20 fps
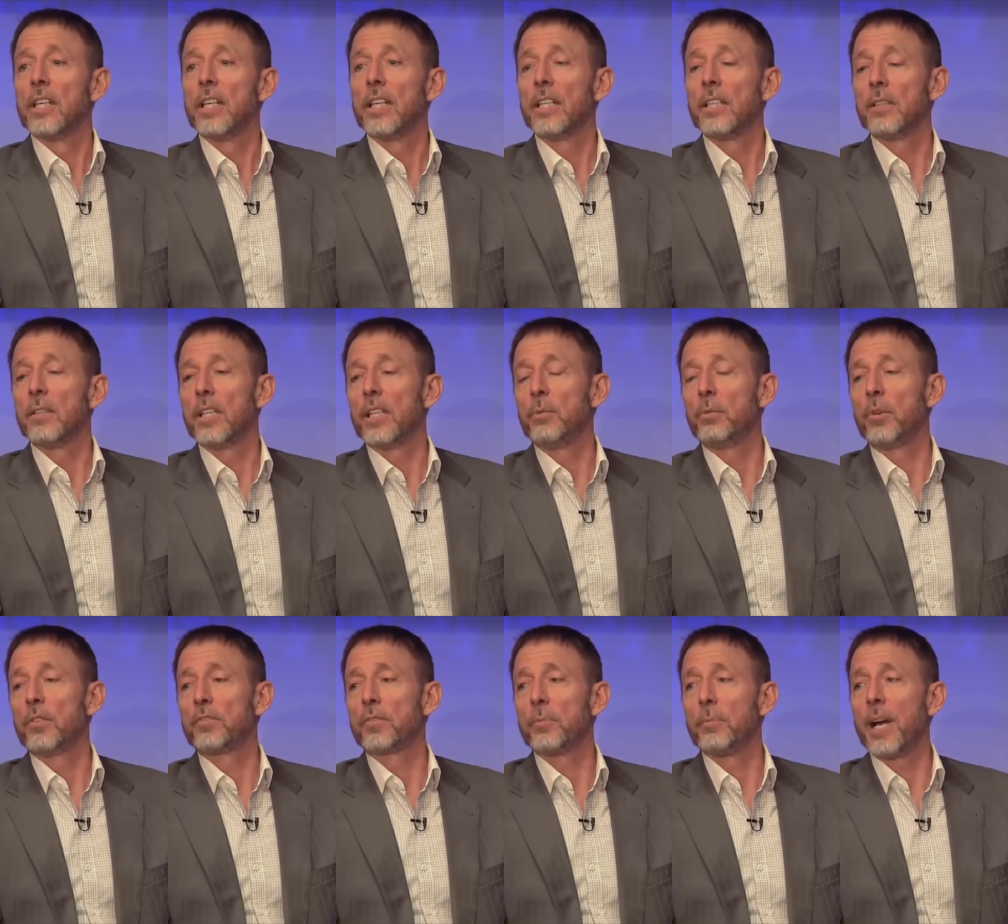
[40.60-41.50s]
And he
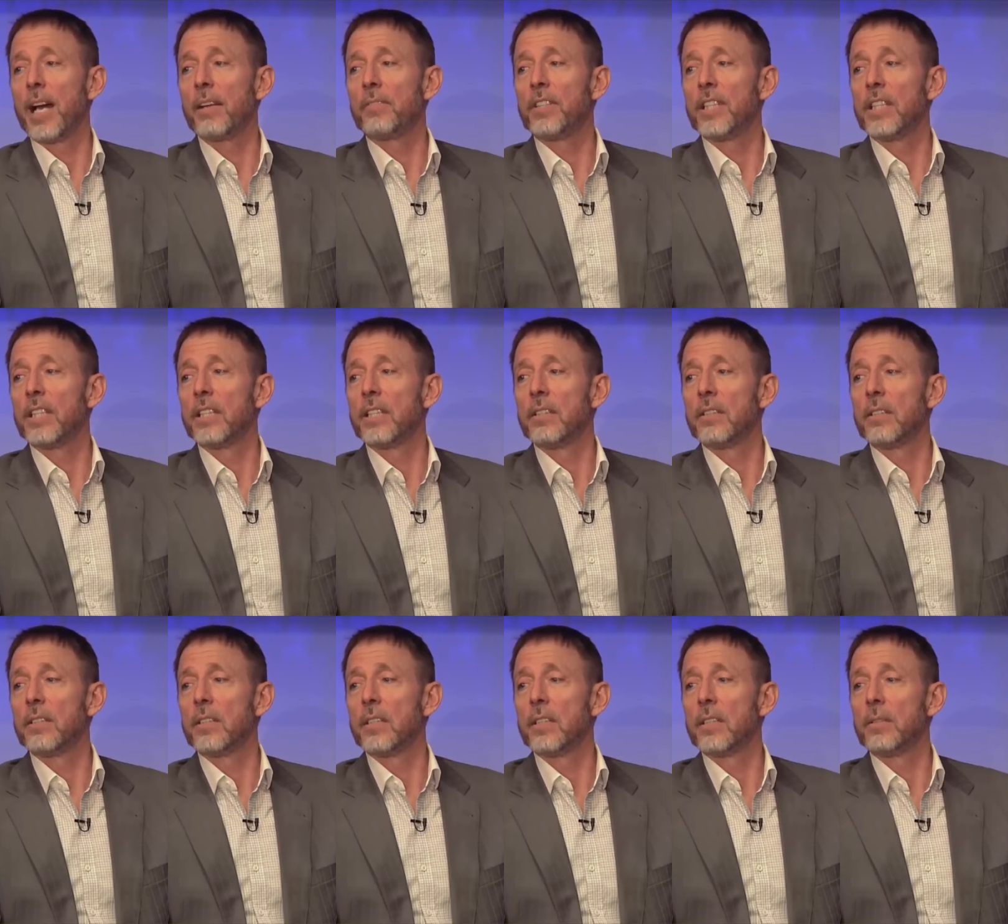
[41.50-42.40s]
went from having
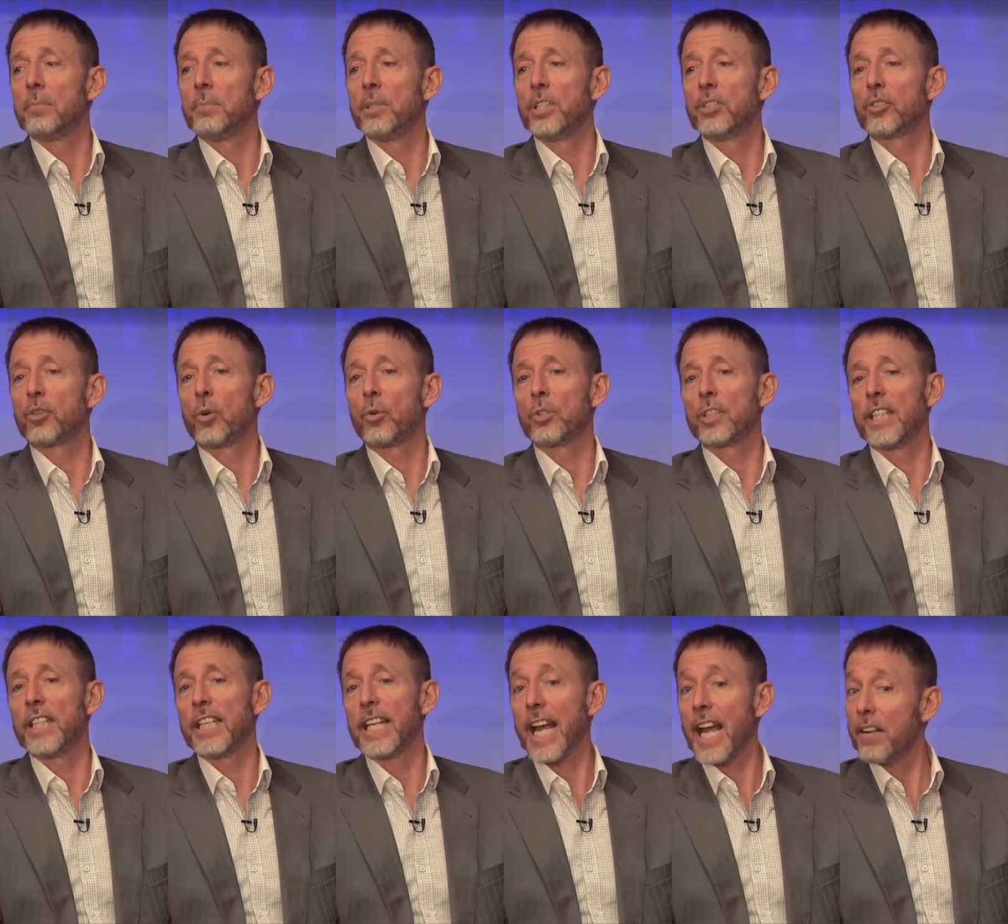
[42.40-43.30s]
being told
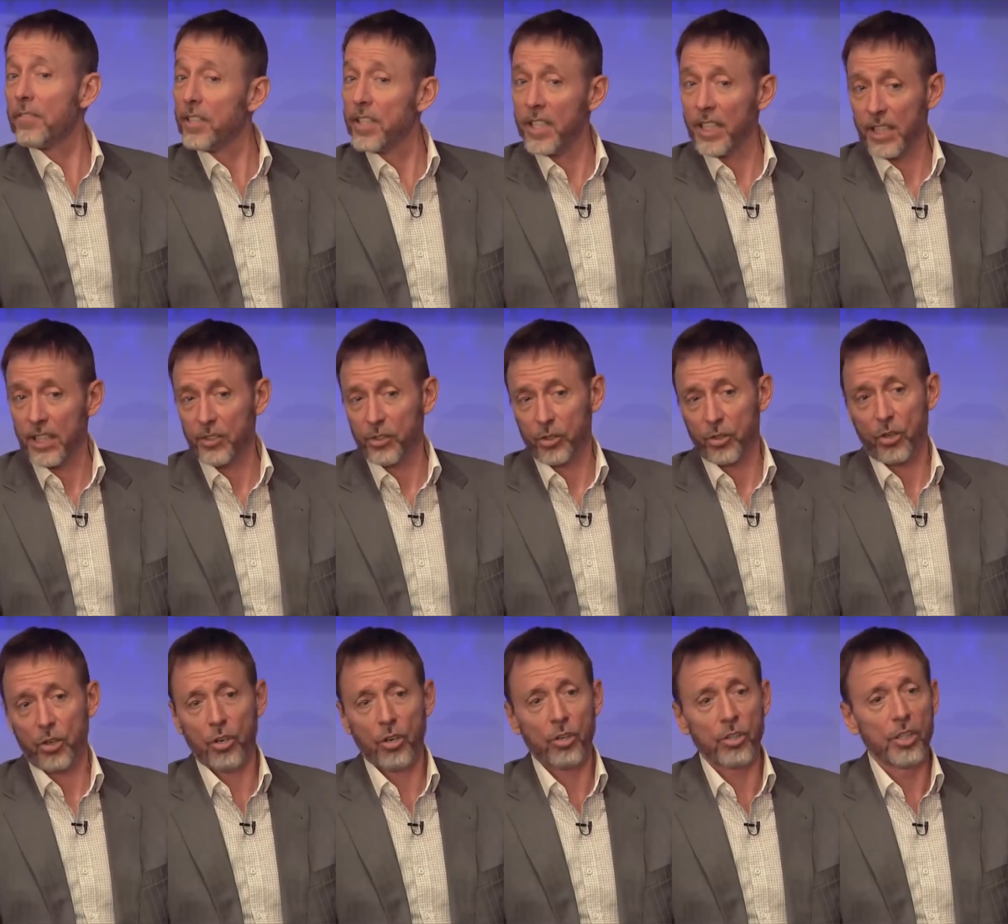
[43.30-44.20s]
to hit everything he
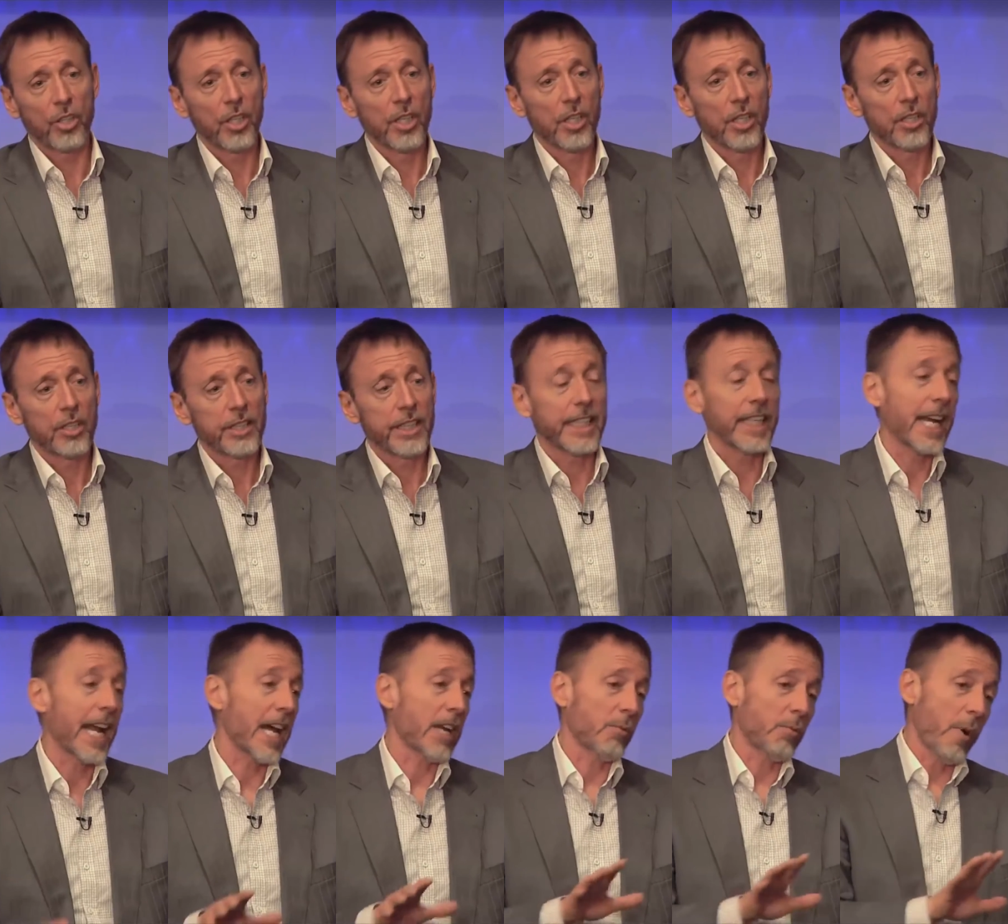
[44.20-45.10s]
saw to
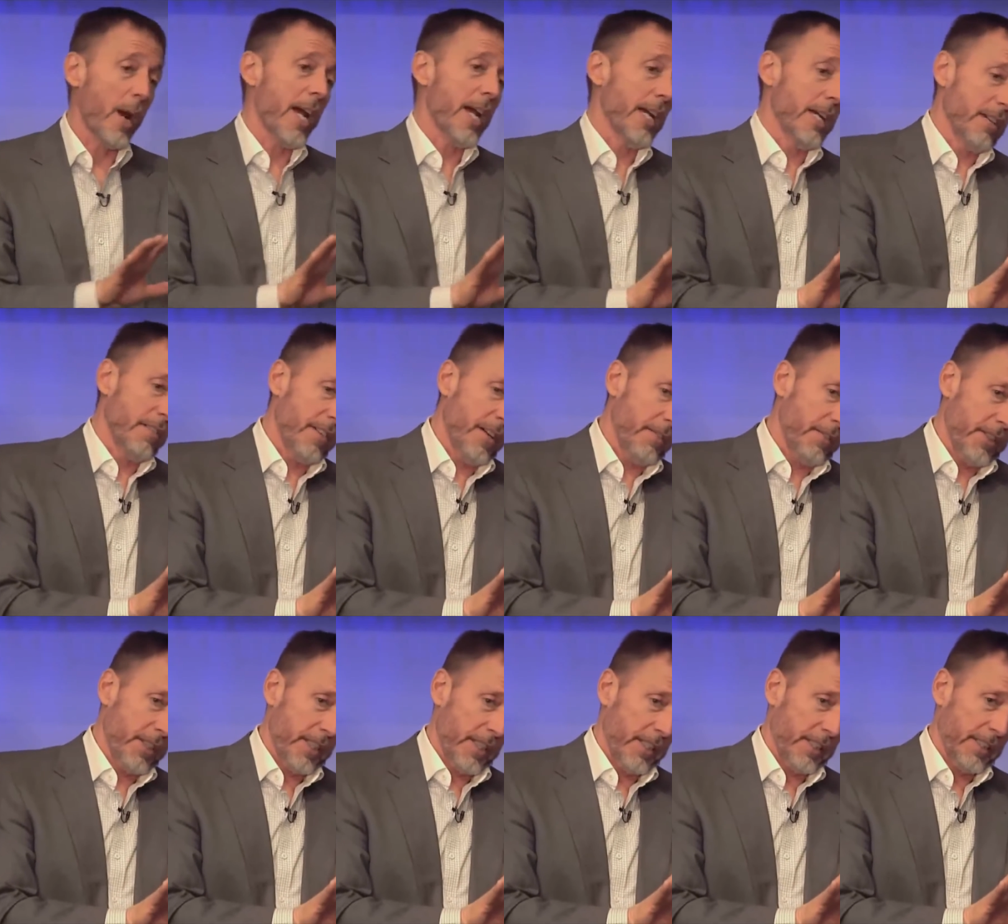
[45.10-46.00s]
get out of way of
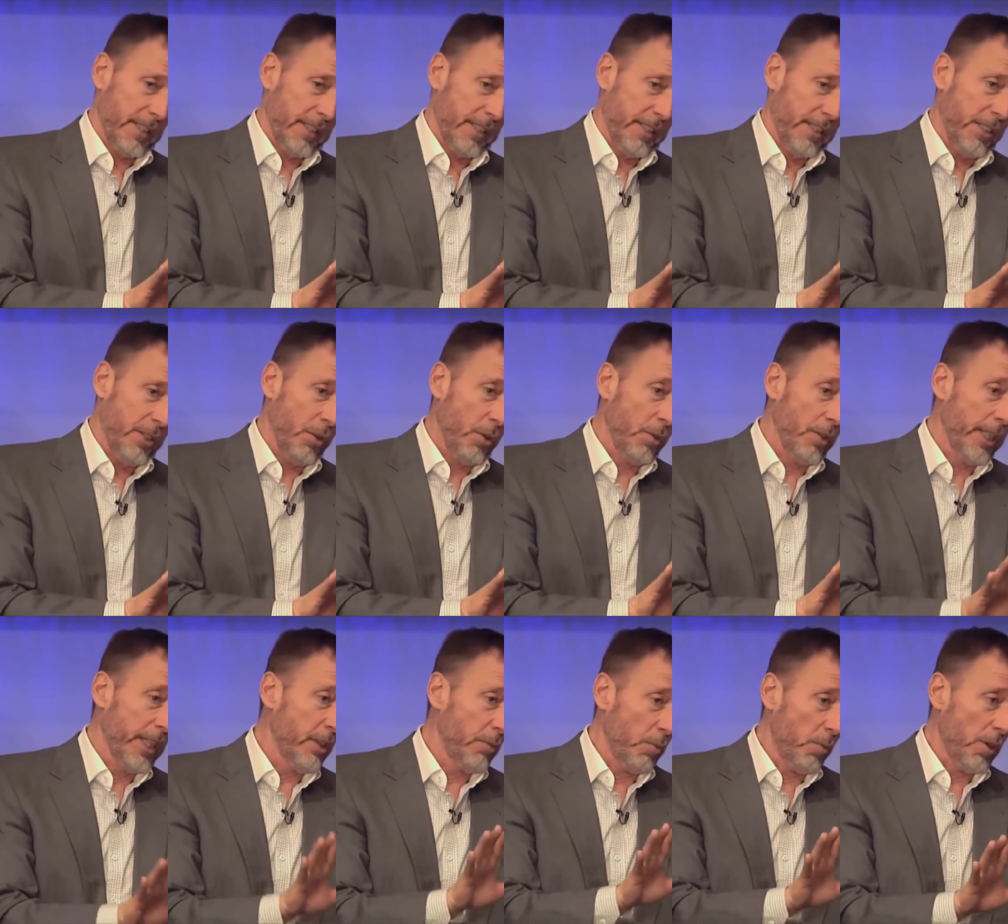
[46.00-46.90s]
everything. You know,
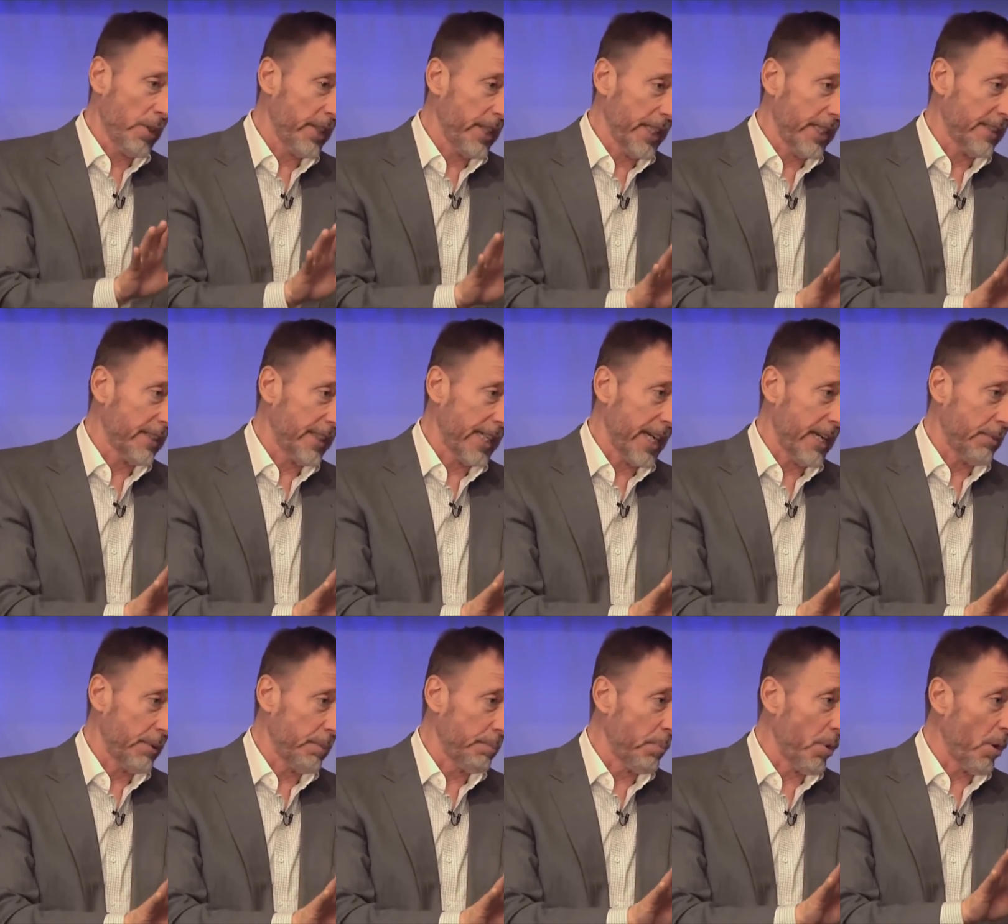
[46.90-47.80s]
only hit one thing, it's the guy
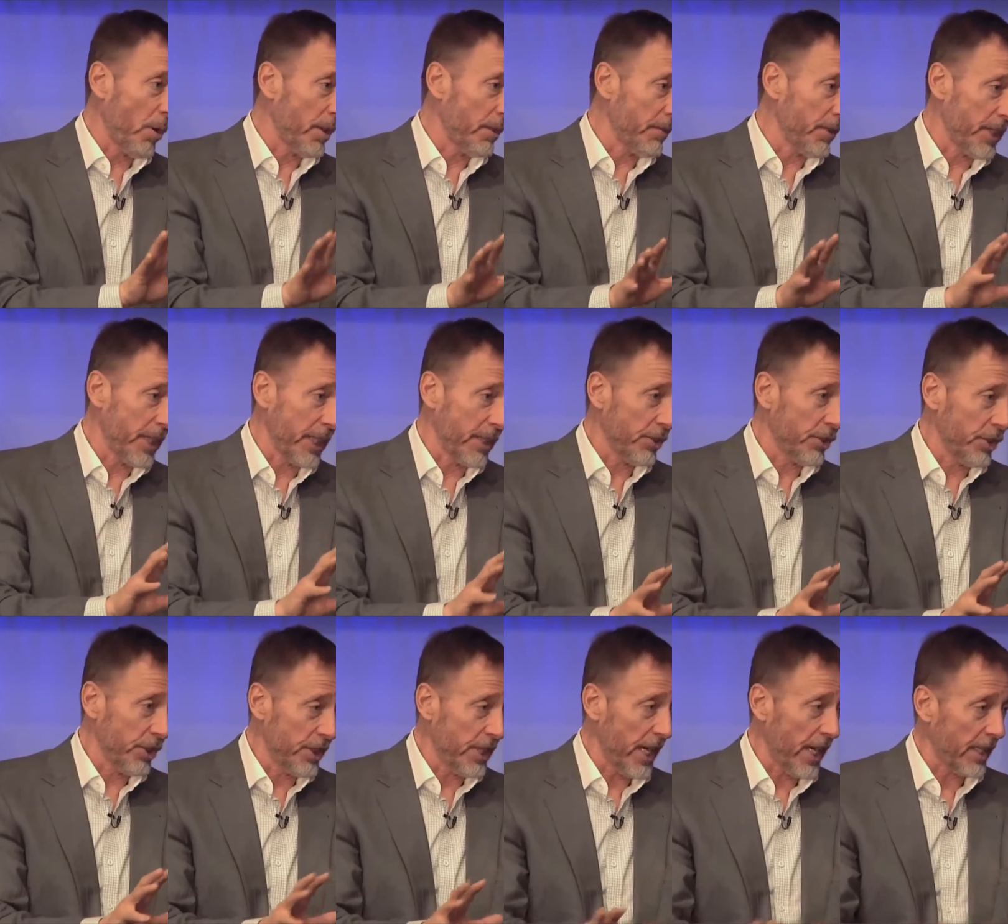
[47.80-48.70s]
with the ball, everything else
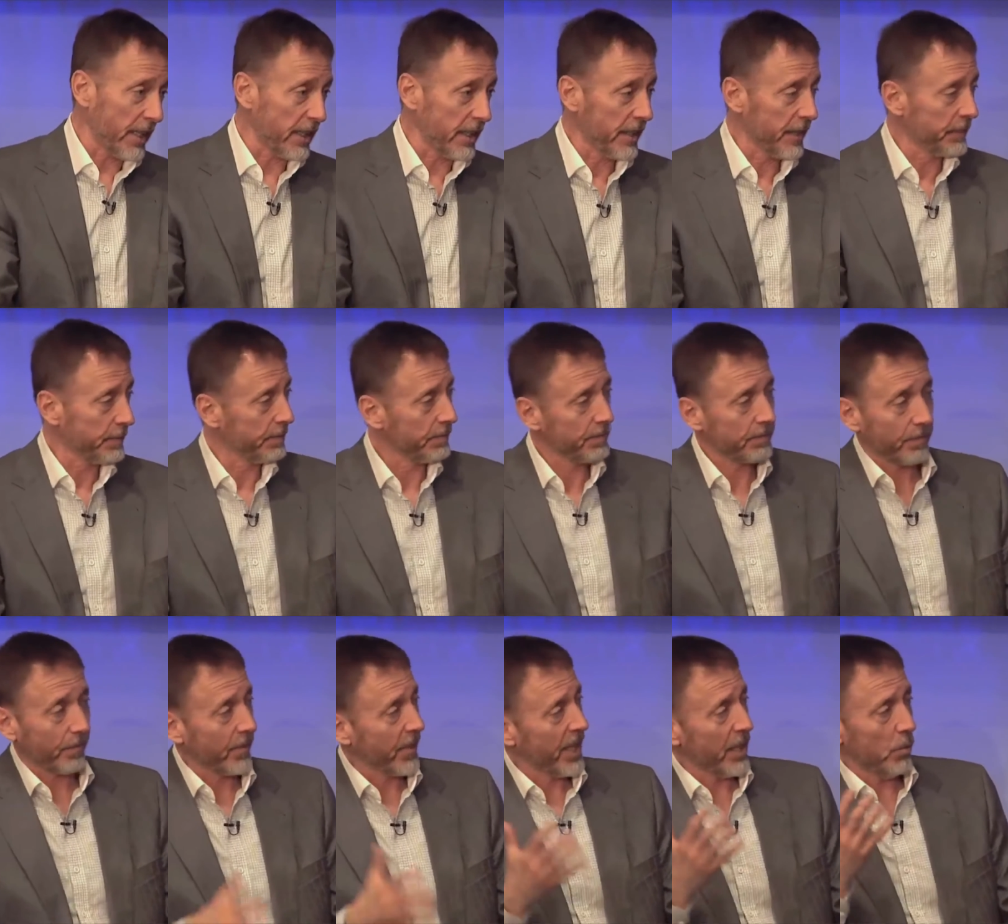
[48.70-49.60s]
you duck.
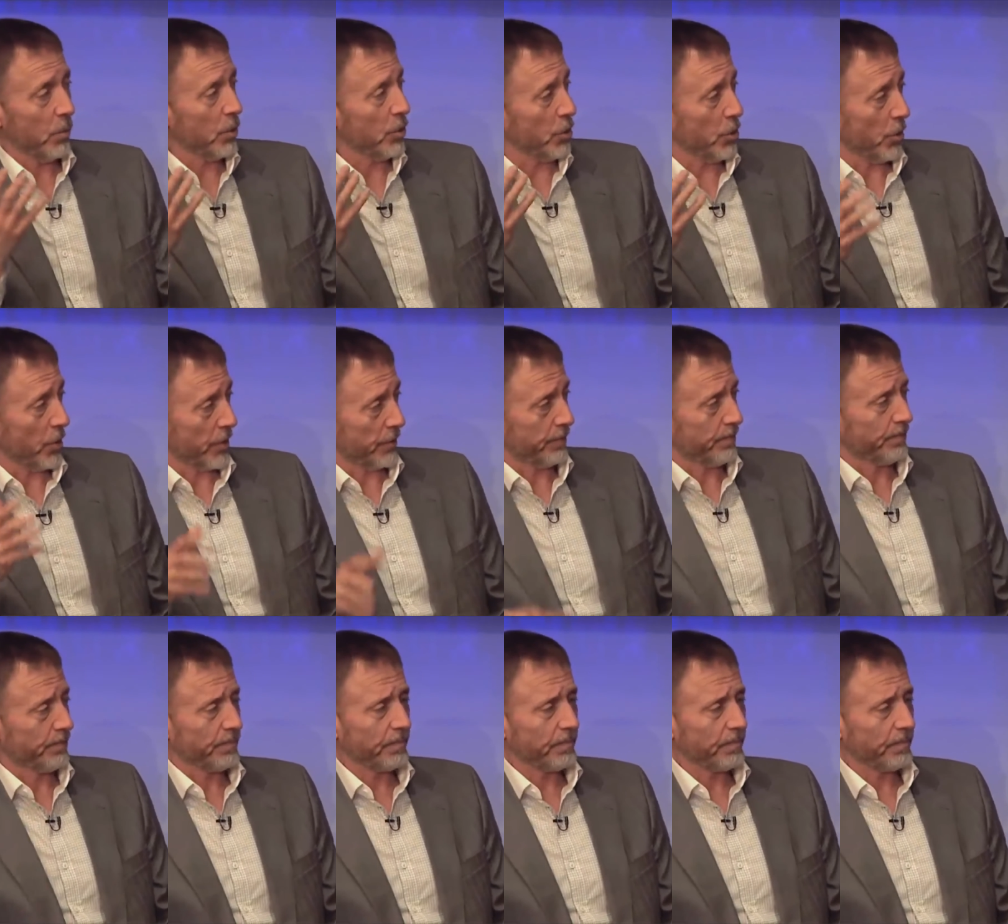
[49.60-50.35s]
He wouldn't do it.